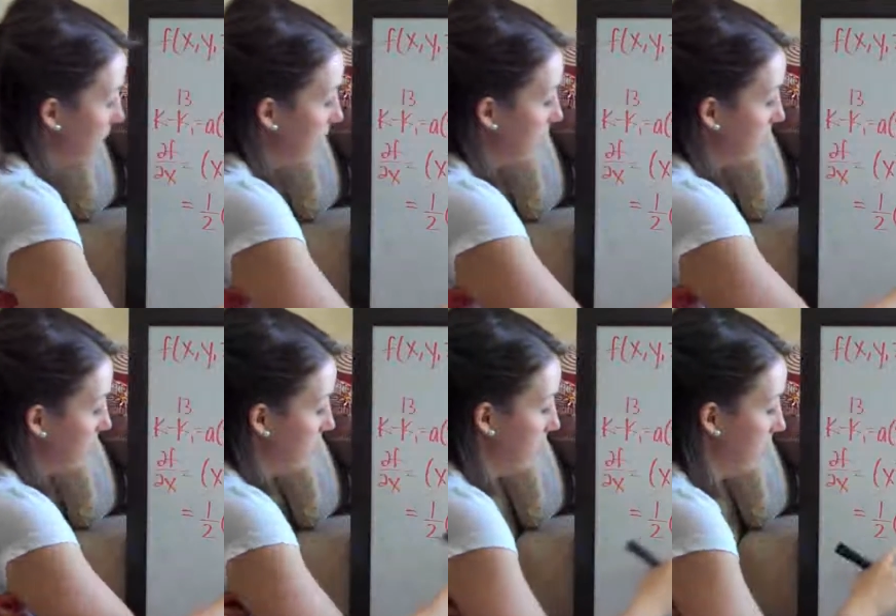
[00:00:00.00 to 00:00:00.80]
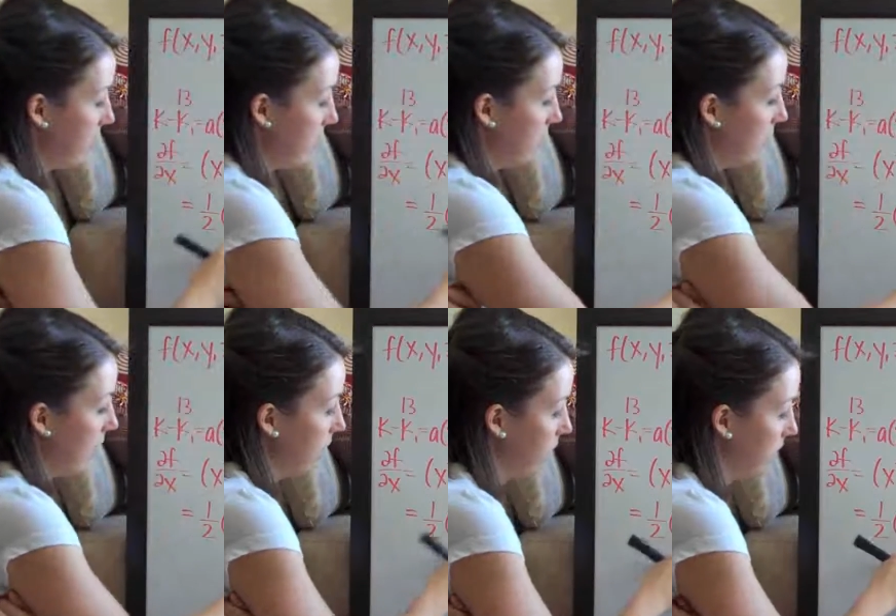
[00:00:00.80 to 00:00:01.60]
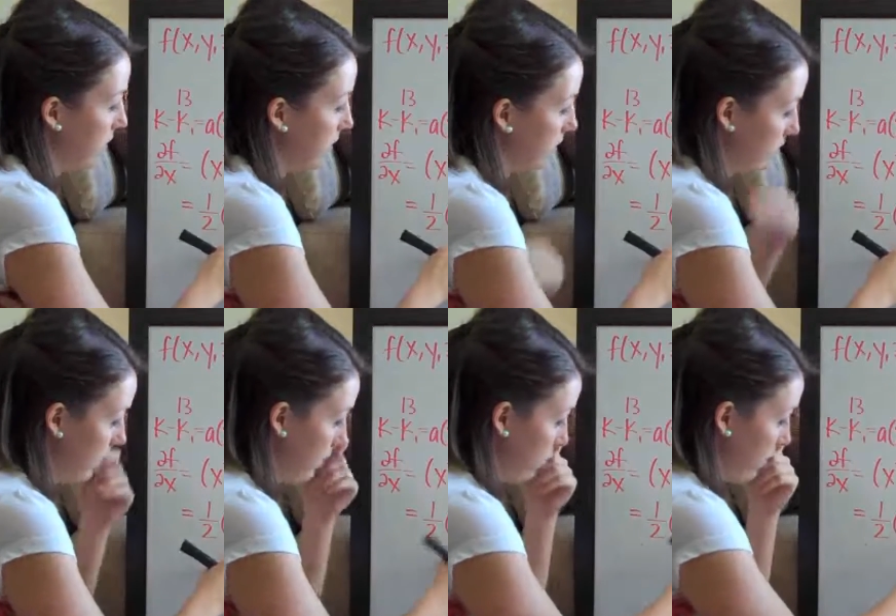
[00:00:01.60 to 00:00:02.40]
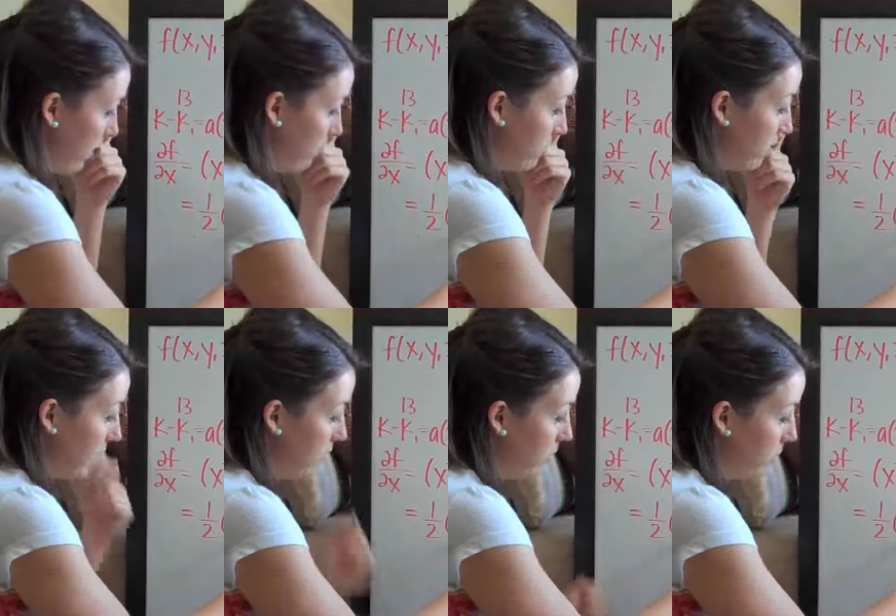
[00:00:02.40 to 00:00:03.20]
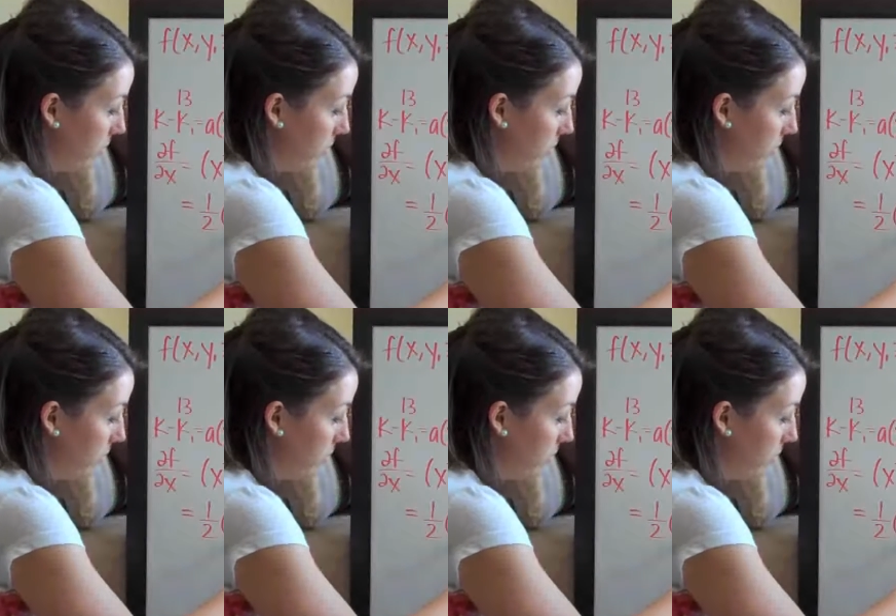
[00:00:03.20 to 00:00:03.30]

because the inside of this, whatever's inside the